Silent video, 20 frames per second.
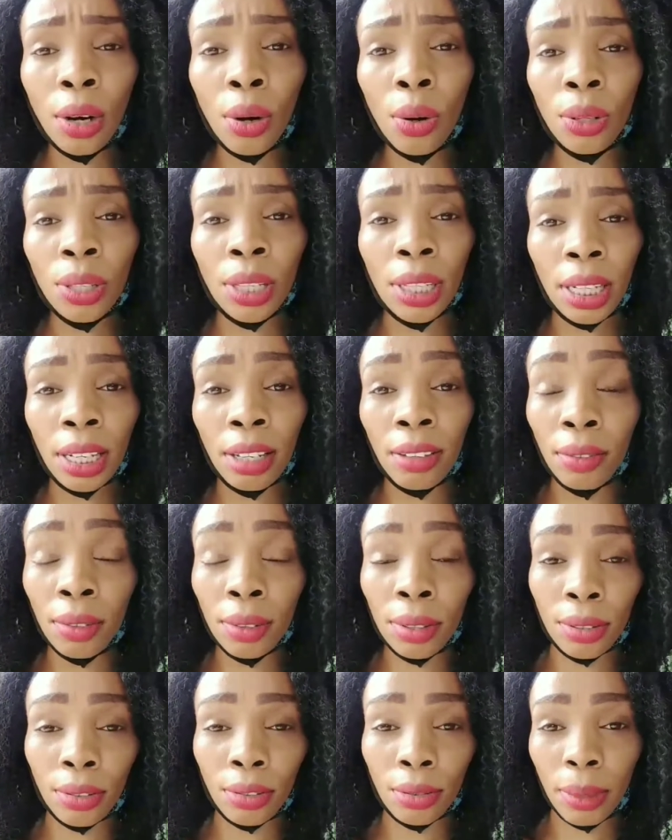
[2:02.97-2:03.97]
all the
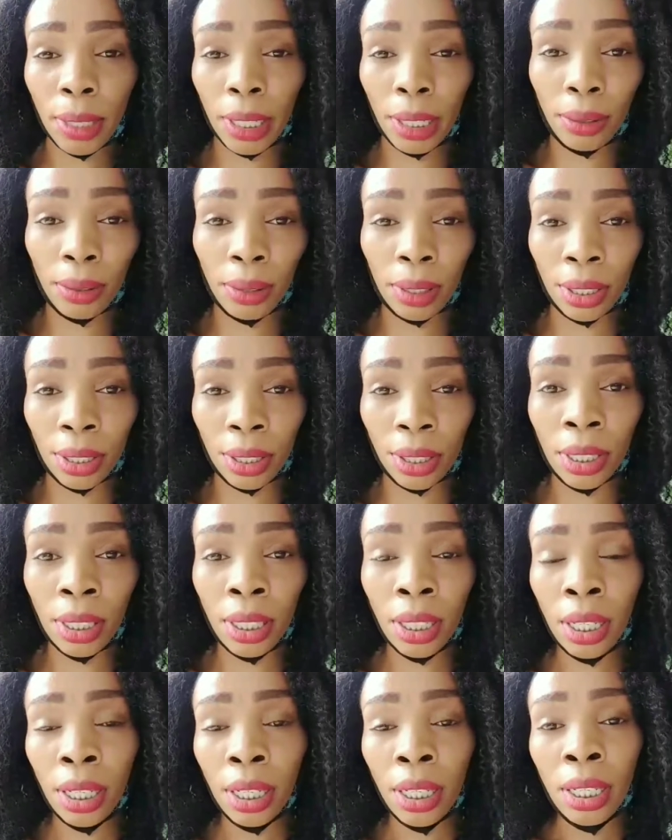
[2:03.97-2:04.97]
levels of my college
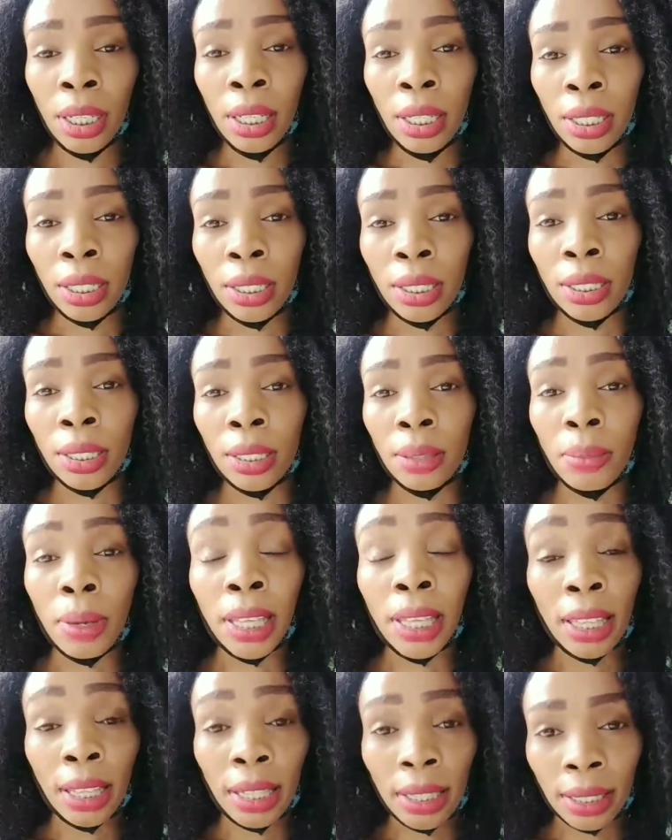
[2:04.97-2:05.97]

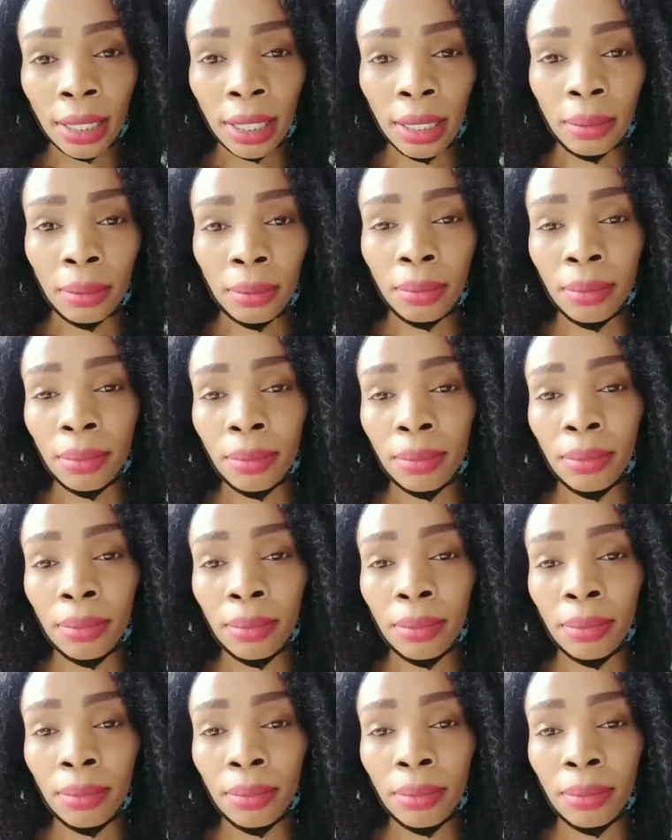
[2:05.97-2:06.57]
by that time.